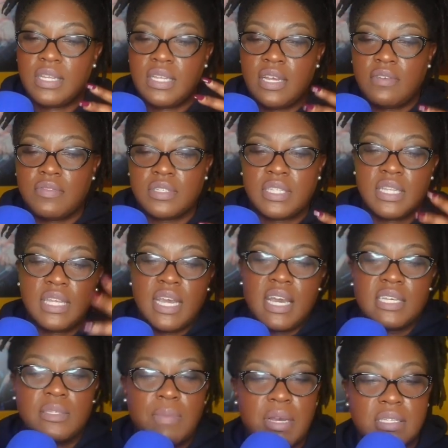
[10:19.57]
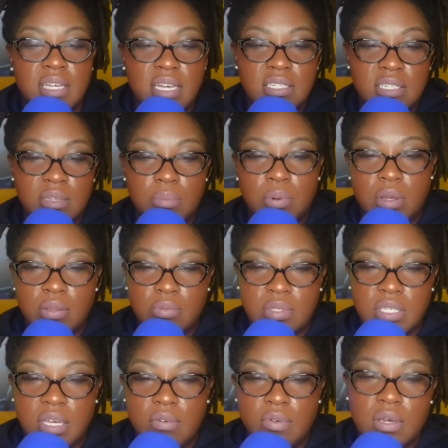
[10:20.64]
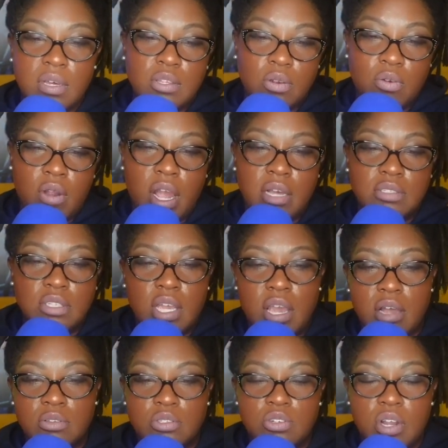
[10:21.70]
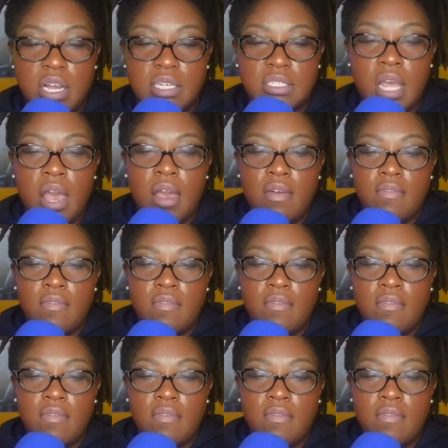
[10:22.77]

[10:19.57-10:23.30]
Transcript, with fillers: The difference in the expectation the brother was given cut the grass, take out the trash